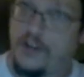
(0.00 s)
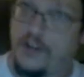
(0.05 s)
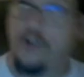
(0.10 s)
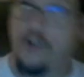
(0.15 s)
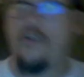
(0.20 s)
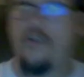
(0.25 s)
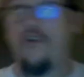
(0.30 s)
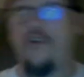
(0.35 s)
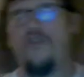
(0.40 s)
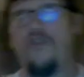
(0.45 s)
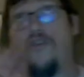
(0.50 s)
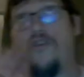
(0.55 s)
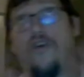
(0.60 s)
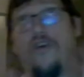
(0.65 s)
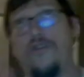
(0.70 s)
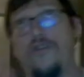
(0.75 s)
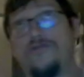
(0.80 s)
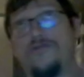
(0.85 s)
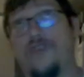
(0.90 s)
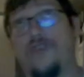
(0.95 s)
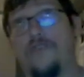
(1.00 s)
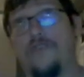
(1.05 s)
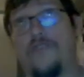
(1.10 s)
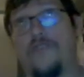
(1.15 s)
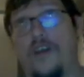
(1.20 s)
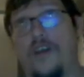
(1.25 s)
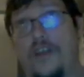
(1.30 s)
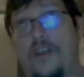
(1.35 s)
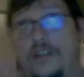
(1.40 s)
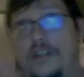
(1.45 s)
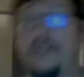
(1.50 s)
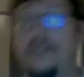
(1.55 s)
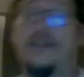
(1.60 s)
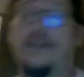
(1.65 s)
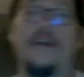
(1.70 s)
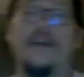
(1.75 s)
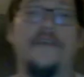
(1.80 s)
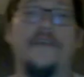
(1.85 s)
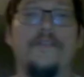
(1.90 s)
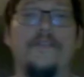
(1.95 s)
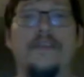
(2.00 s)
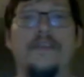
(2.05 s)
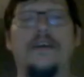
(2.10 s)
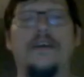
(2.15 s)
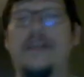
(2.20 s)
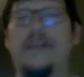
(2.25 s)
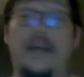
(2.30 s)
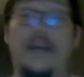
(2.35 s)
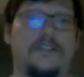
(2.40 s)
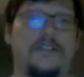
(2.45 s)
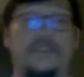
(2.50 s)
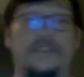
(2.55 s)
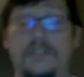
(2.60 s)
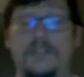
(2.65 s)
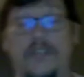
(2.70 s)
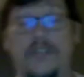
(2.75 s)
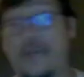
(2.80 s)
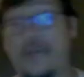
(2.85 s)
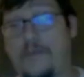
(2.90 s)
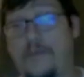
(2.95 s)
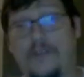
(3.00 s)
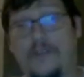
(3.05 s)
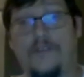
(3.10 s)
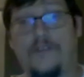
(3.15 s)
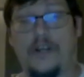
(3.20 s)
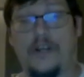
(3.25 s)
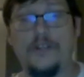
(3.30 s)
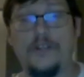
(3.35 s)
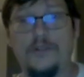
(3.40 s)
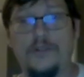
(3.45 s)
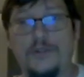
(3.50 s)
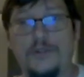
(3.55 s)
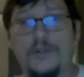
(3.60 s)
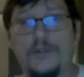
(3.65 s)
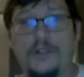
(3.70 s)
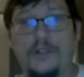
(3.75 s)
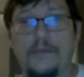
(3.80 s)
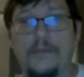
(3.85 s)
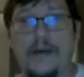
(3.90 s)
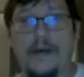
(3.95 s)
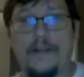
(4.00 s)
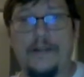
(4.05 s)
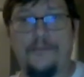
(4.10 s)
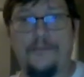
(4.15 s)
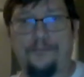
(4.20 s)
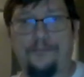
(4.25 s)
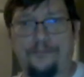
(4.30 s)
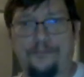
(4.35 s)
Oh no, it's not fake. He actually just came in very neutral about it.